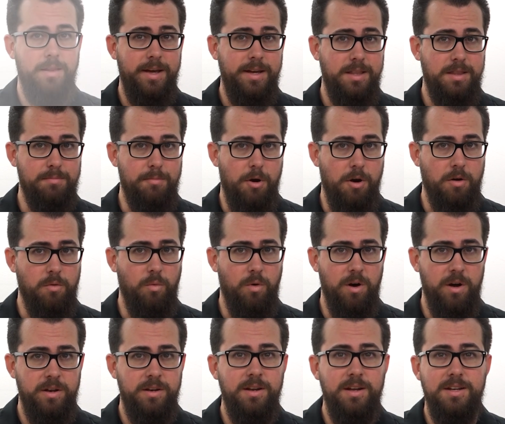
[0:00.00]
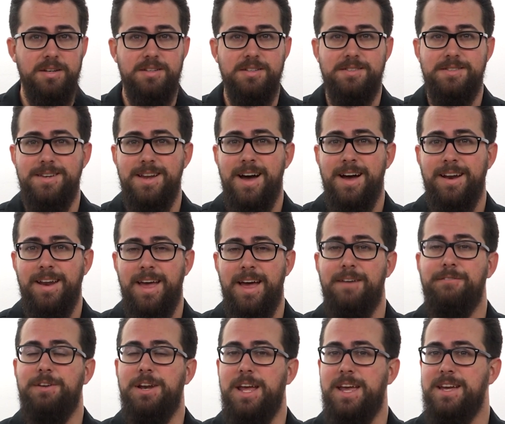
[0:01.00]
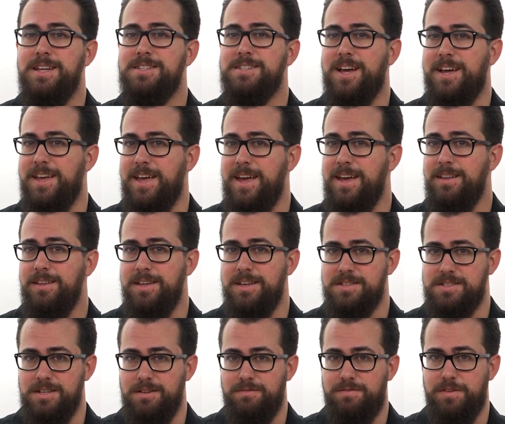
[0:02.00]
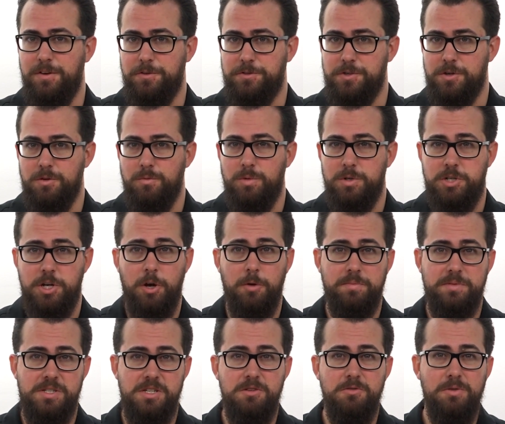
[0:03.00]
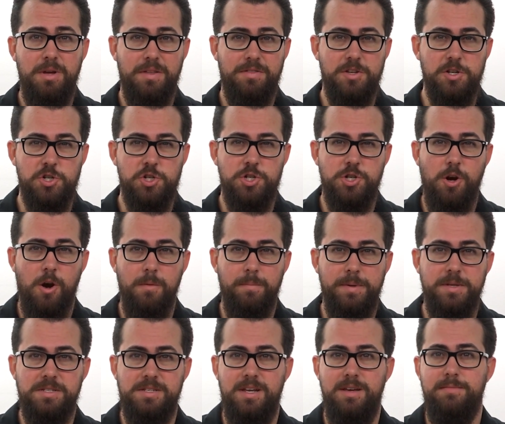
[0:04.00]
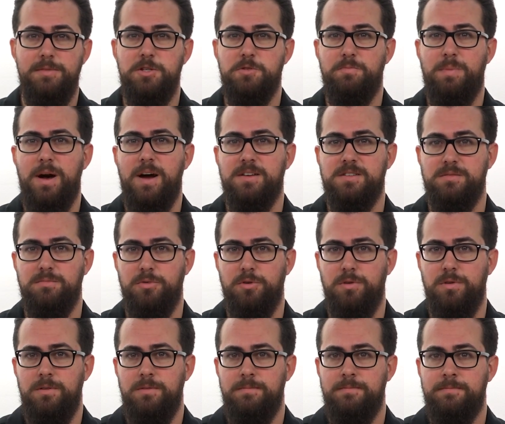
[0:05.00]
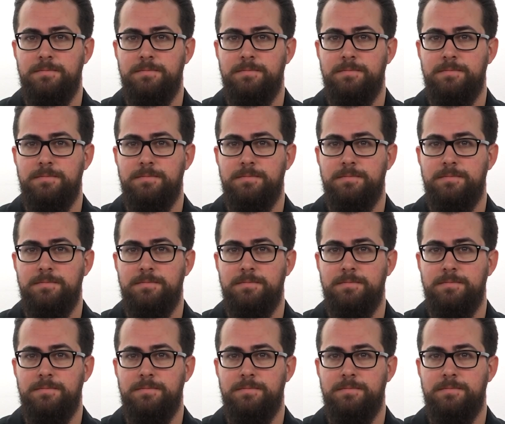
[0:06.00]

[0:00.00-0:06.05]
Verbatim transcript: Like the Mark one, it does not have an anti-aliasing filter, which helps you get the sharpest image possible.